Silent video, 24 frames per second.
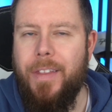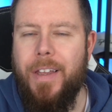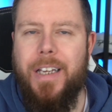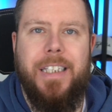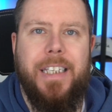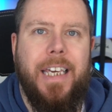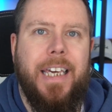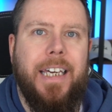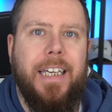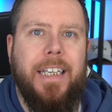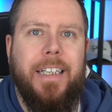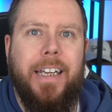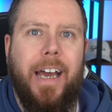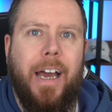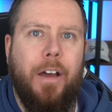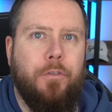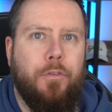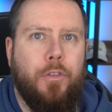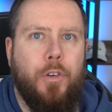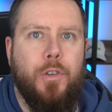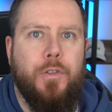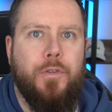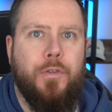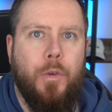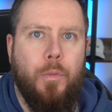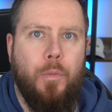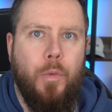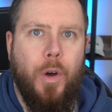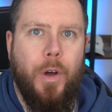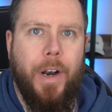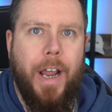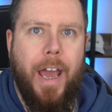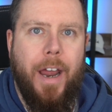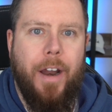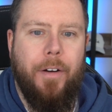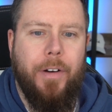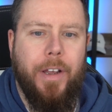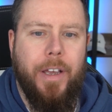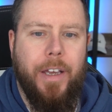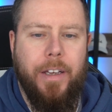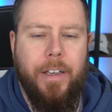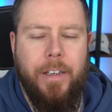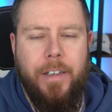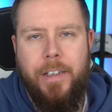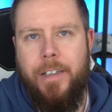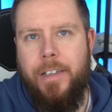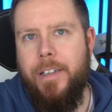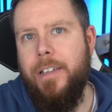They're taking downforce from one
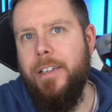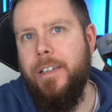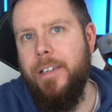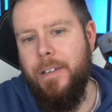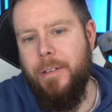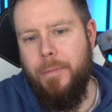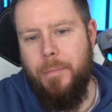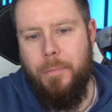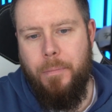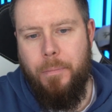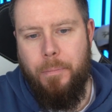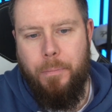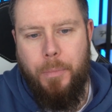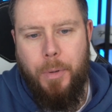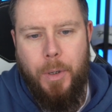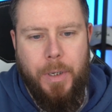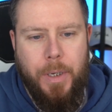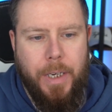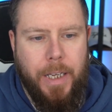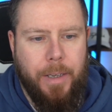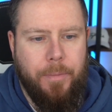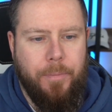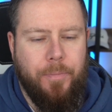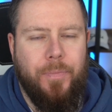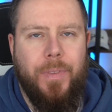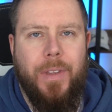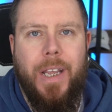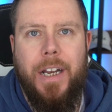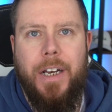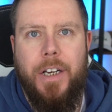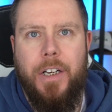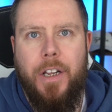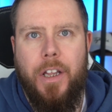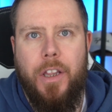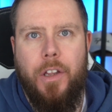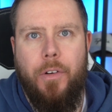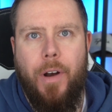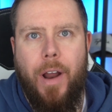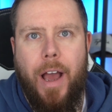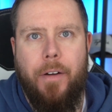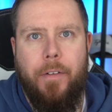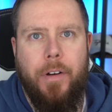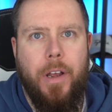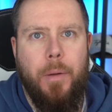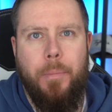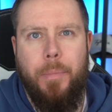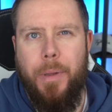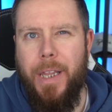area, putting it in another
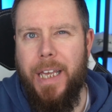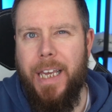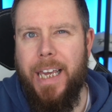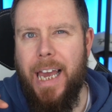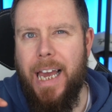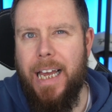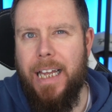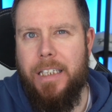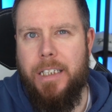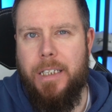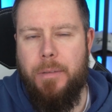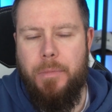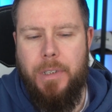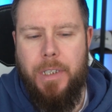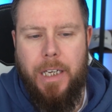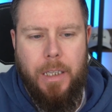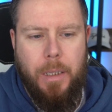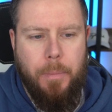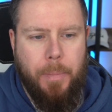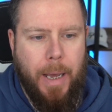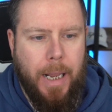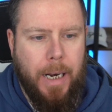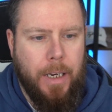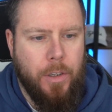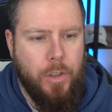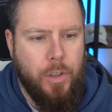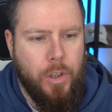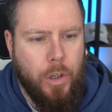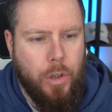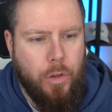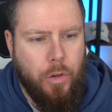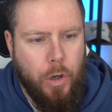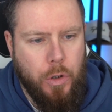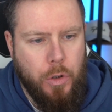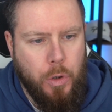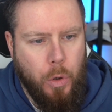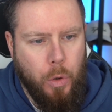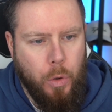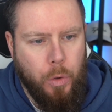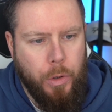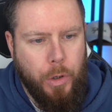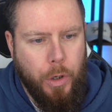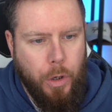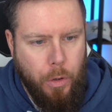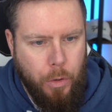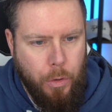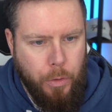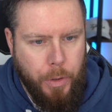area, but they can't seem to get the balance across all
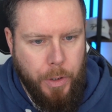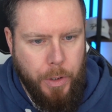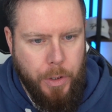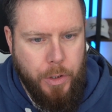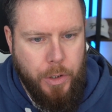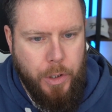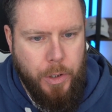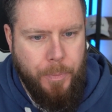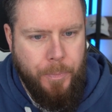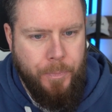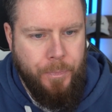corners.